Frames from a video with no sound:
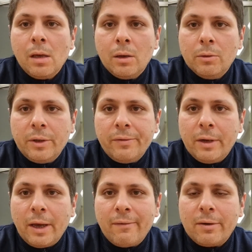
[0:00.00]
Good
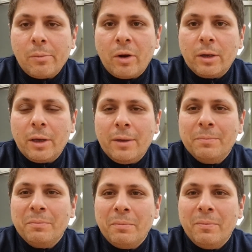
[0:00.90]
evening, everybody.
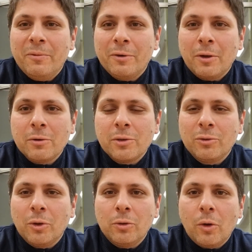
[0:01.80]
For those who
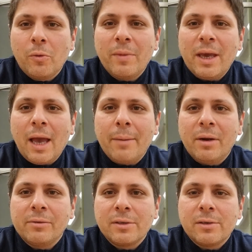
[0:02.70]
don't know me, I'm
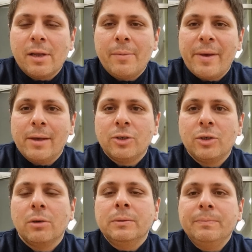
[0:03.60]
Alfonso Del
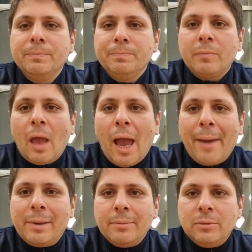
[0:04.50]
Bercio.
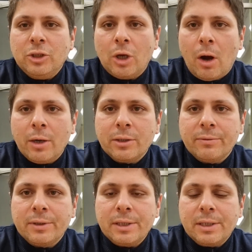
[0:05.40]
I'm in charge
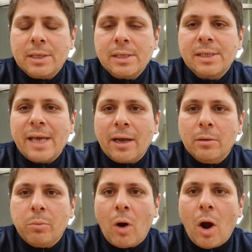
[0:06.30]
of this
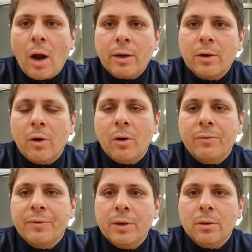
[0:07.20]
second part of
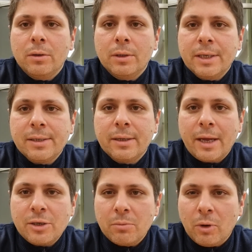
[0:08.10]
your
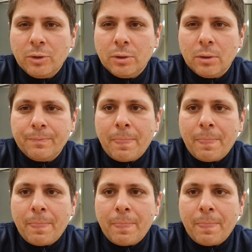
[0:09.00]
dissertation module.